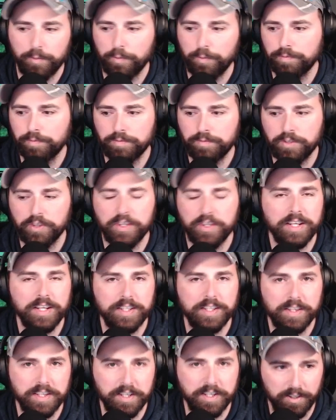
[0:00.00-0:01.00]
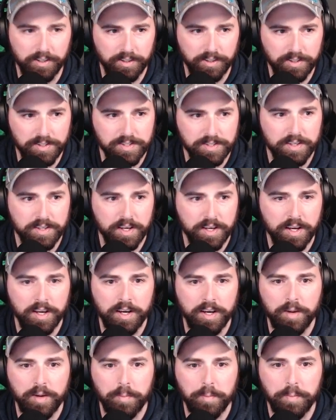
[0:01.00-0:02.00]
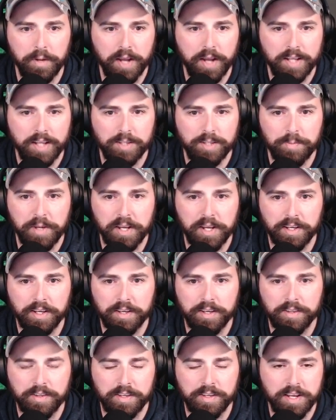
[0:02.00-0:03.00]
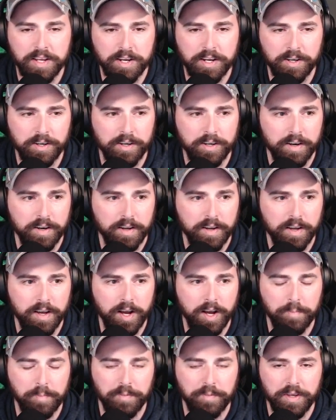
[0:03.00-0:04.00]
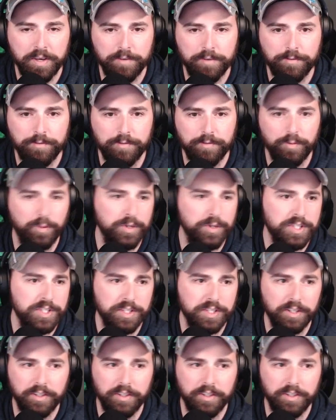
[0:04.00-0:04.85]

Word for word: till the end of the year at least. Uh, but at the beginning of the year, um, if we're still